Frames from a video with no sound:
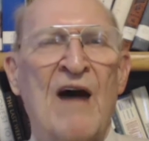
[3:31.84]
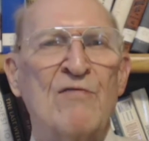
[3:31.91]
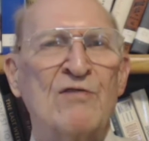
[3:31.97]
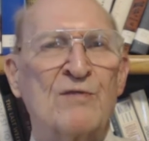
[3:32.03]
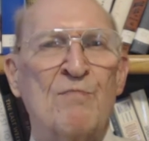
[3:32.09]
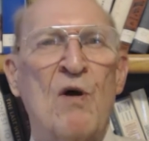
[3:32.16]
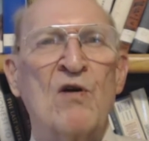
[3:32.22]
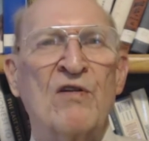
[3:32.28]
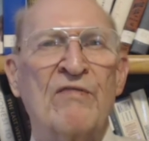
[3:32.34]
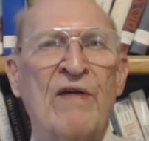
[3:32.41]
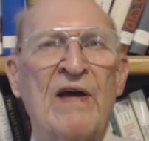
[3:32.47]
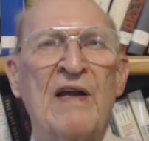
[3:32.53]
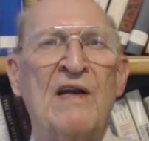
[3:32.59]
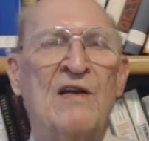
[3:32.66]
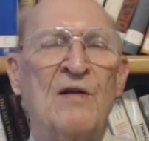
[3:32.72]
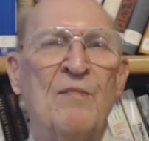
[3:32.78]
I was
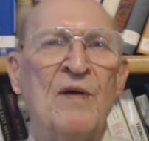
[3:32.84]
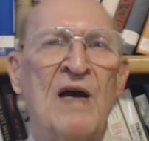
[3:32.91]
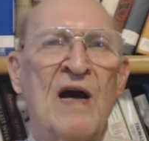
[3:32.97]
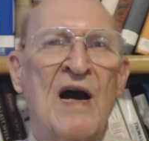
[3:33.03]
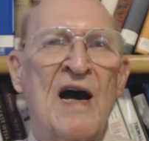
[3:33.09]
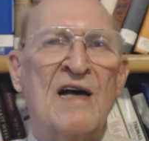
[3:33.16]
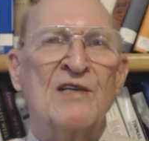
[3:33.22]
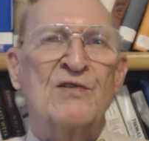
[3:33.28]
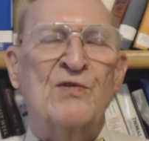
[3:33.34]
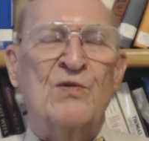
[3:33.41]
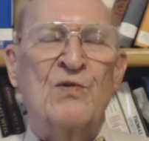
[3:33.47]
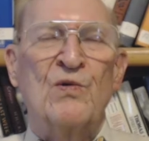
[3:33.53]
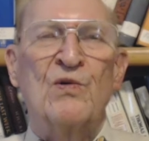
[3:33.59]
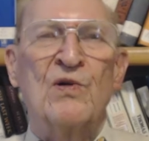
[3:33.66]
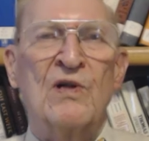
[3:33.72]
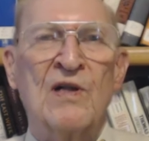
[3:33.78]
motivated to be a high
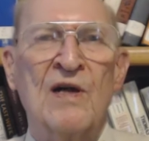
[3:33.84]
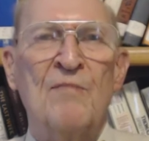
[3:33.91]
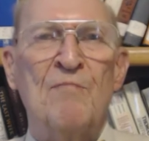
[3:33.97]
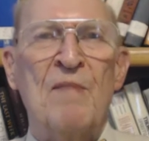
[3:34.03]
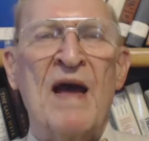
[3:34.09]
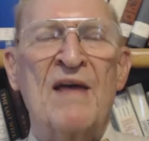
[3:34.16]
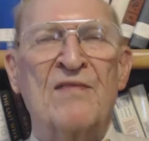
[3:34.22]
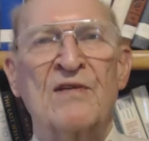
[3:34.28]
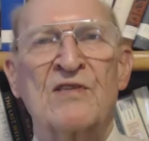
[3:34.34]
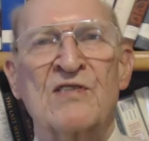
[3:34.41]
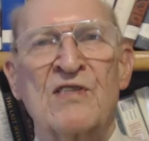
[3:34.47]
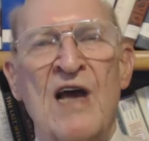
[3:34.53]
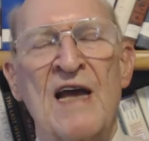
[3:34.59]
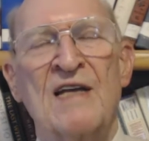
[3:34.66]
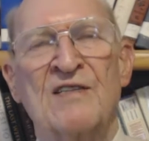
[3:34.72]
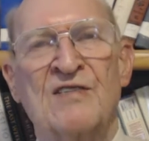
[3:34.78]
school math and
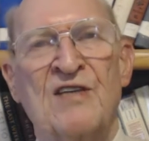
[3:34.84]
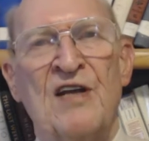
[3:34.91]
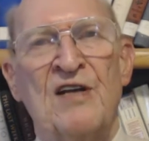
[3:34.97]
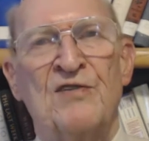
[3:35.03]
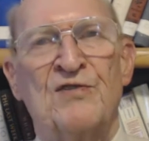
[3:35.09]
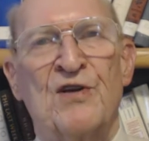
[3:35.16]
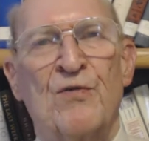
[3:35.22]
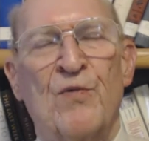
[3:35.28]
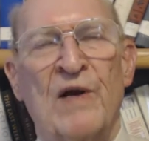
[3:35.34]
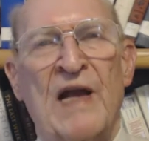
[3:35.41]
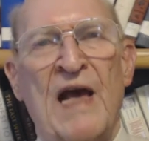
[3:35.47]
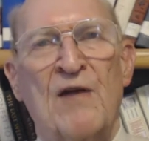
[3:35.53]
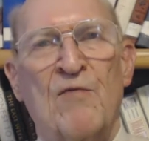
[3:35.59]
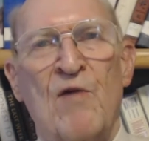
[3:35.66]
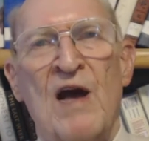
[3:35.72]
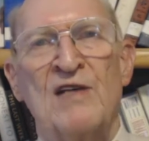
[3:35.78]
science teacher when
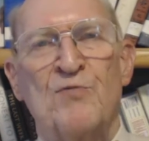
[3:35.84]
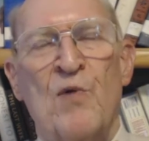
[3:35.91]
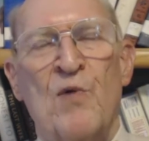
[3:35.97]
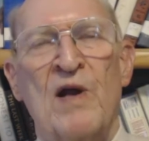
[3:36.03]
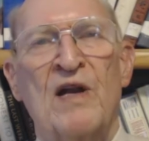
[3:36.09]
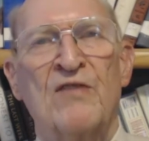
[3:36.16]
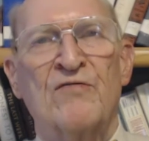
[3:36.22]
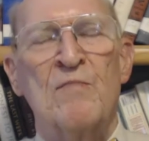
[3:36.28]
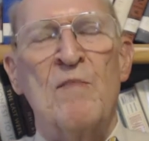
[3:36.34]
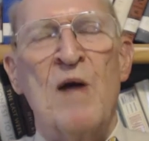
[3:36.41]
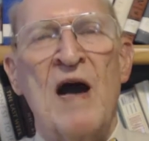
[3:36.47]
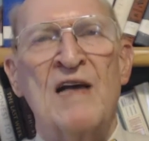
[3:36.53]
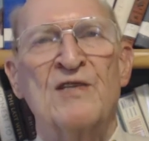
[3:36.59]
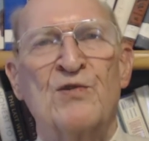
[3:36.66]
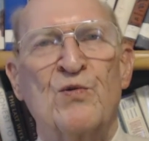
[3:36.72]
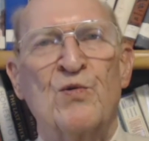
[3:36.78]
I graduated from
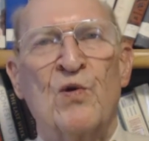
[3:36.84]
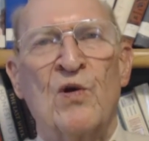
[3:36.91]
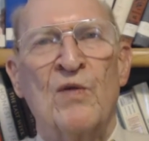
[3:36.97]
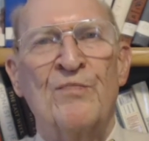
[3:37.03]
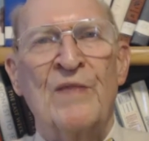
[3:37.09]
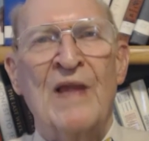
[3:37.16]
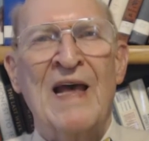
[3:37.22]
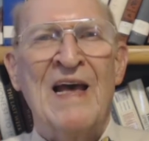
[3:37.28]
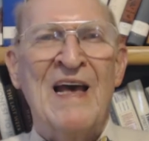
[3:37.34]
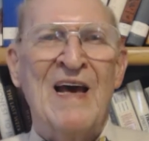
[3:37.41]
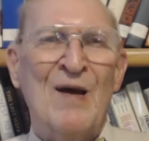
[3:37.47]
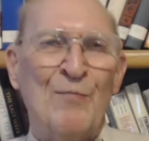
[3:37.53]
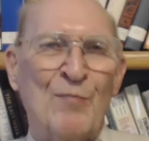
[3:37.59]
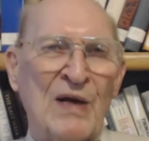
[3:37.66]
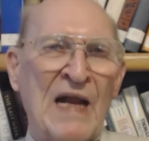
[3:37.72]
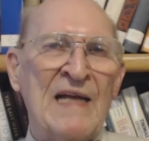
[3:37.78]
high school,
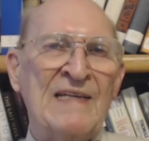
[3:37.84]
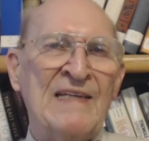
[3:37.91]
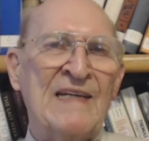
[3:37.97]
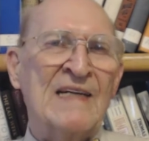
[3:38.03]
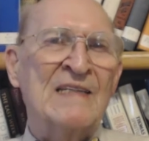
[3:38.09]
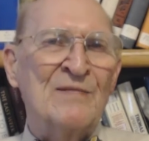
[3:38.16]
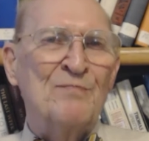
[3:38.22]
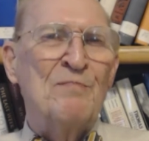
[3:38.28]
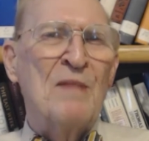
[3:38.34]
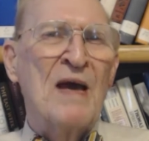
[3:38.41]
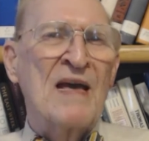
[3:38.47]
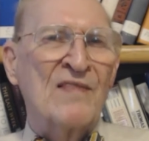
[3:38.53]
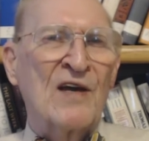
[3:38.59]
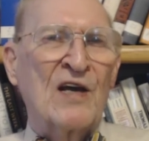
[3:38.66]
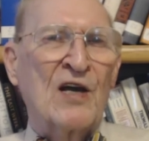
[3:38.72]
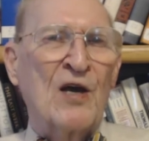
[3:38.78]
but I didn't
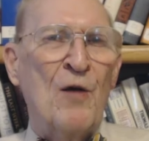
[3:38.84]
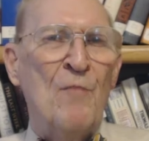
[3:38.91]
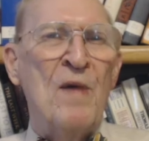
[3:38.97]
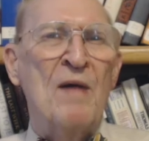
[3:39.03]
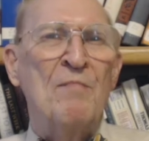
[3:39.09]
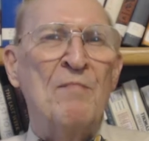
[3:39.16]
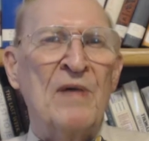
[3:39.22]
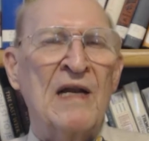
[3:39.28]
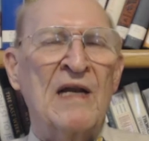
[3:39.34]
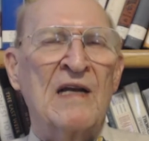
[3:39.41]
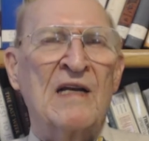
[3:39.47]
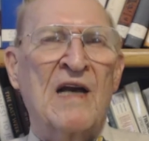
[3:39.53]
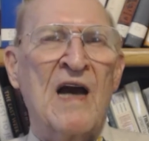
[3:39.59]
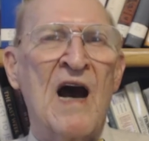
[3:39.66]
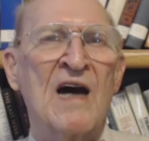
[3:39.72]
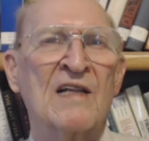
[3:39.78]
make the commitment
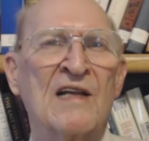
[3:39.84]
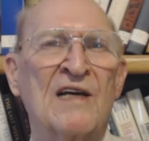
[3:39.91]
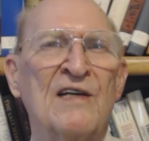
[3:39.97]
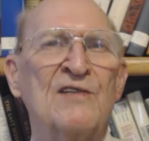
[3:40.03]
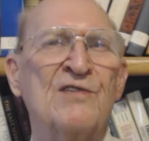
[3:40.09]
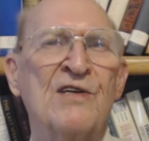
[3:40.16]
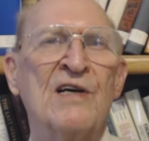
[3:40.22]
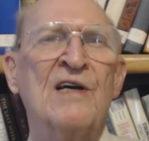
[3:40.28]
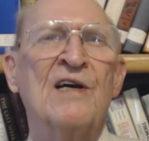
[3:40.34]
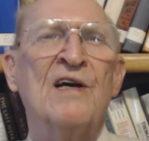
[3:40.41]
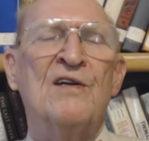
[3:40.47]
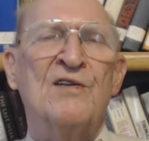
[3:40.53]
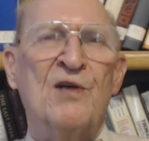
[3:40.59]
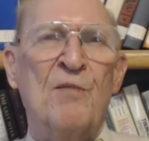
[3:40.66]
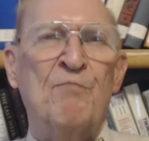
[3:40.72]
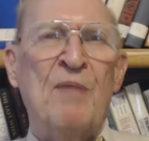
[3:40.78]
in college
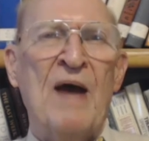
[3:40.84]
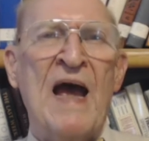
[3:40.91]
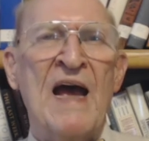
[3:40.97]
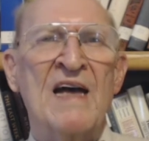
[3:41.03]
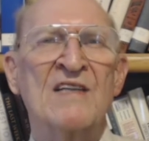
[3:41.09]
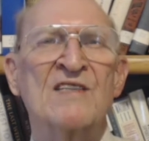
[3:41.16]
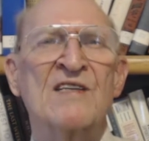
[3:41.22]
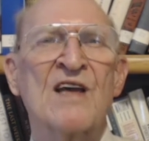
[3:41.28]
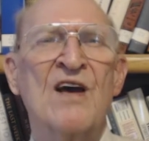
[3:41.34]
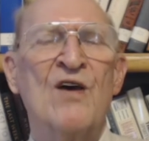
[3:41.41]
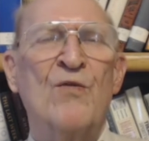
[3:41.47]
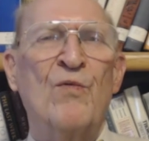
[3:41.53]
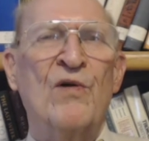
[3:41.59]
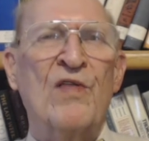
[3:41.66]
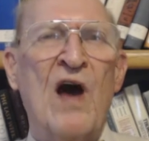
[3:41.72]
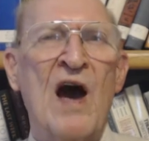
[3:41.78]
to pass
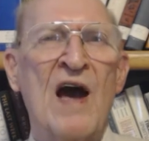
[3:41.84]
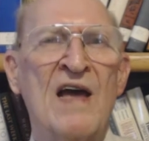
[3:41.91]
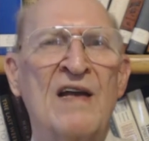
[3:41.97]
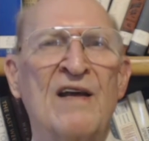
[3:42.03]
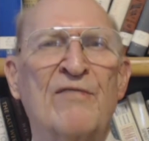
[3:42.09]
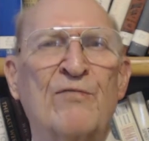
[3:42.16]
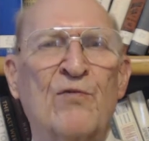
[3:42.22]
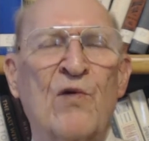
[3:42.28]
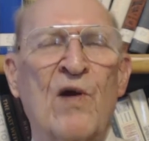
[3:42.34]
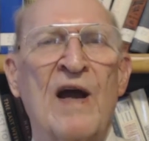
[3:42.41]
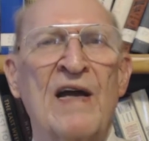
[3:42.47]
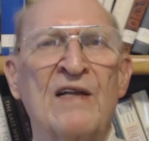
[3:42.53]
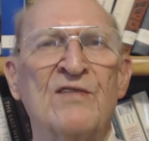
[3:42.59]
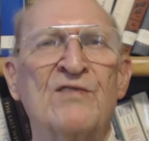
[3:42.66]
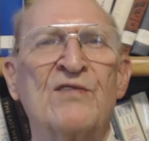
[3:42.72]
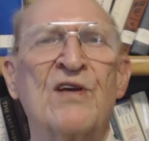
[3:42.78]
with high enough
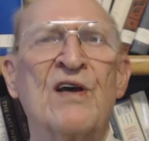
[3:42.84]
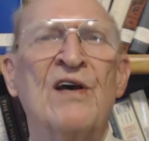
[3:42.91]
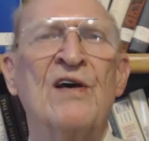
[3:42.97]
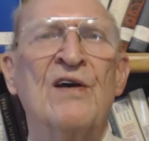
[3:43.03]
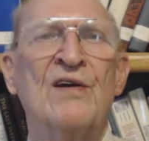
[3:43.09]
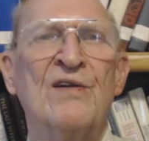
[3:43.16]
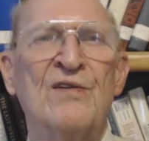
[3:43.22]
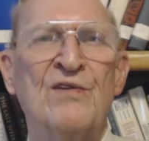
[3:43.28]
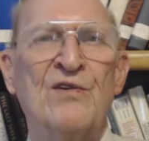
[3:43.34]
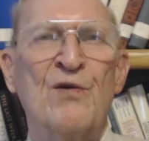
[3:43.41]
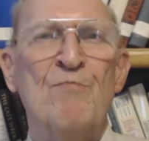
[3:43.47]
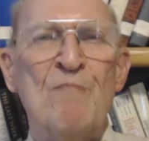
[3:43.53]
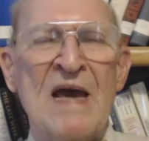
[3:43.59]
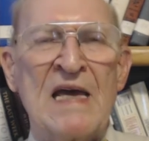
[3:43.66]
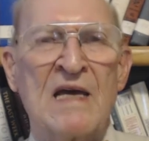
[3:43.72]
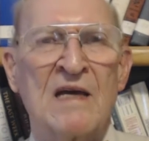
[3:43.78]
grades
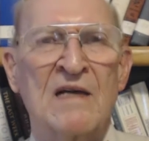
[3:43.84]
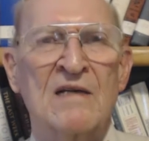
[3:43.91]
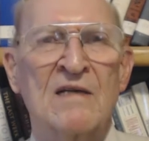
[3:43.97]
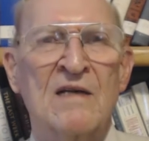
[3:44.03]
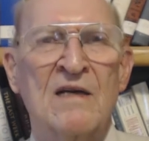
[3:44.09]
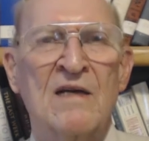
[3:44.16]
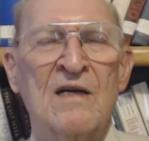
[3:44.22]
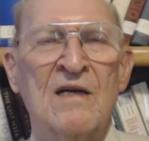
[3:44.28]
to make it.